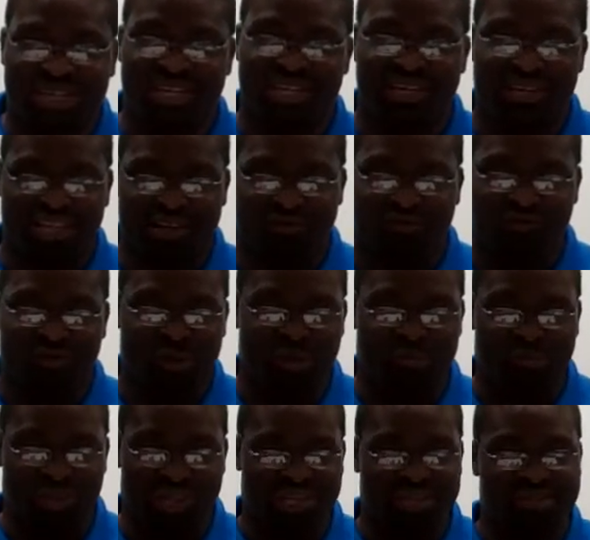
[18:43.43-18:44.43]
get them from the
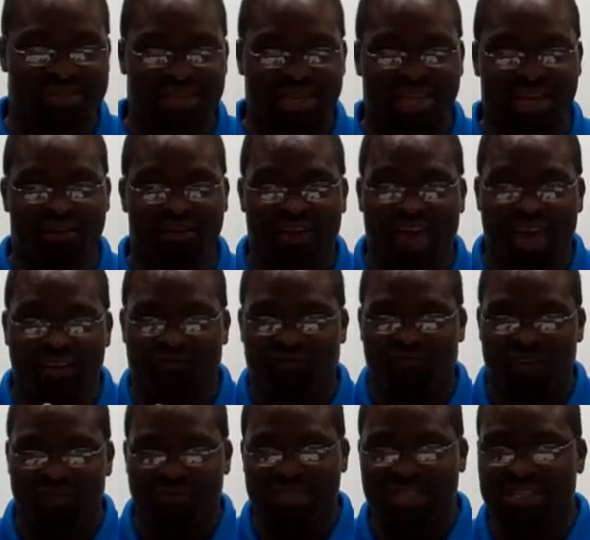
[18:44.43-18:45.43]
place that at
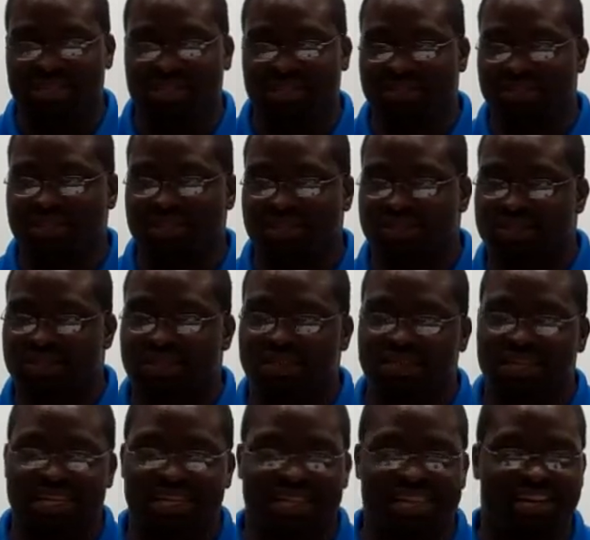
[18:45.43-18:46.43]
15 and
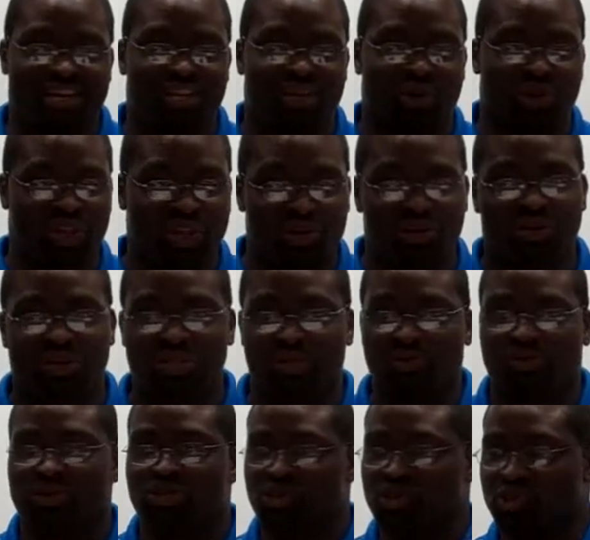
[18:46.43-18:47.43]
16 that they're no longer
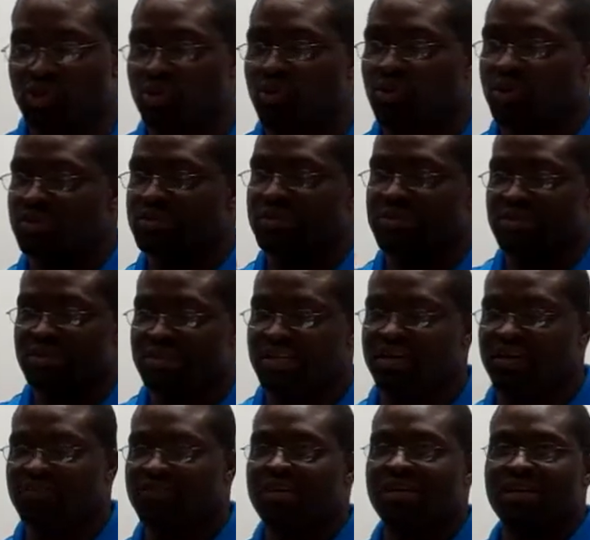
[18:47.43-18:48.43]
doing chores and
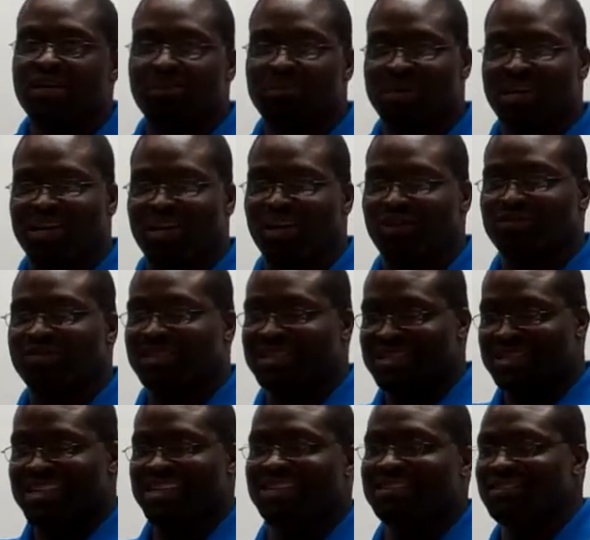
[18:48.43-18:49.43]
stuff because it
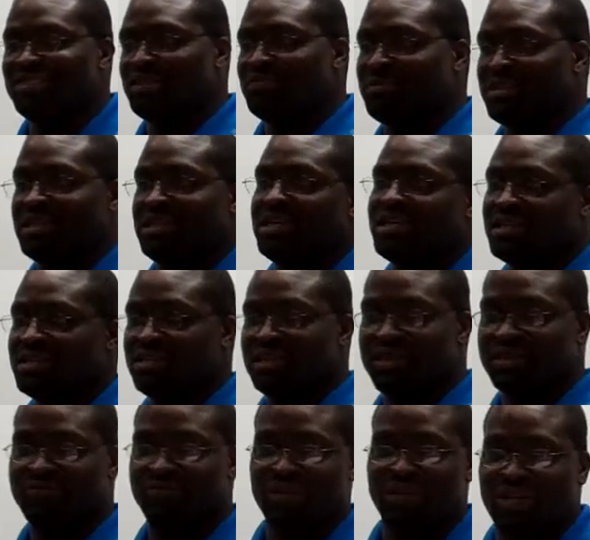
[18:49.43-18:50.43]
needs to be done, and
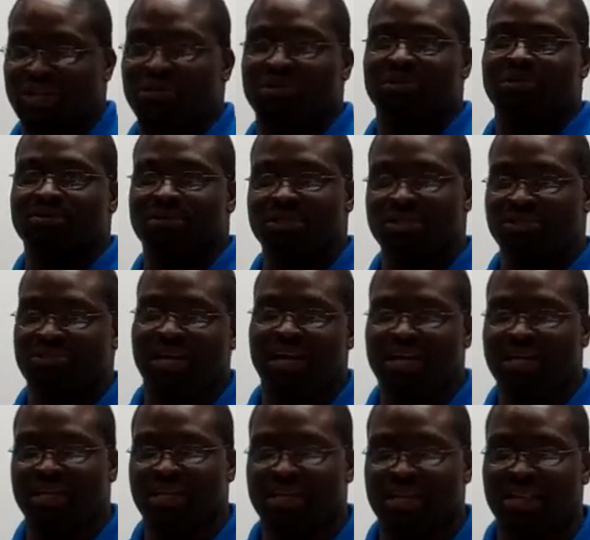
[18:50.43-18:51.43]
if you don't do it, you're
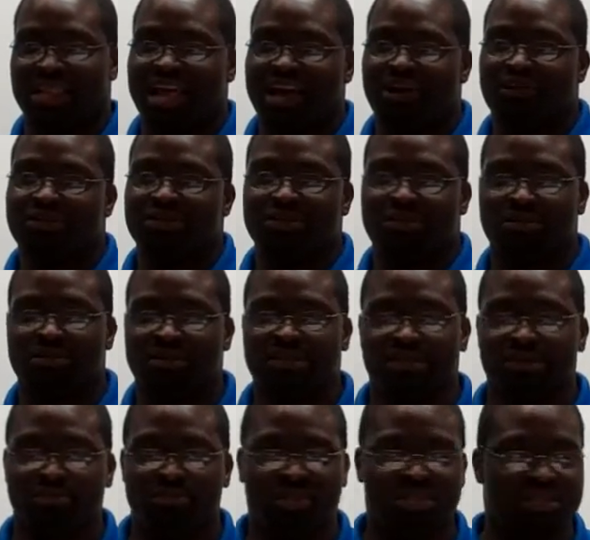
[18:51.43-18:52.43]
not getting allowance,
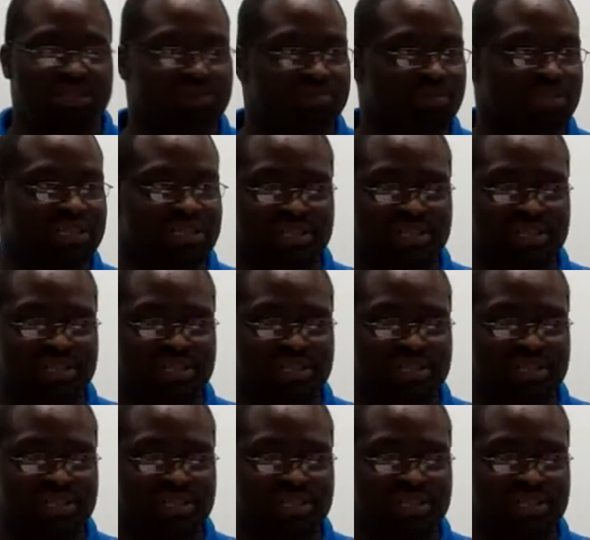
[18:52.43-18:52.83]
but simply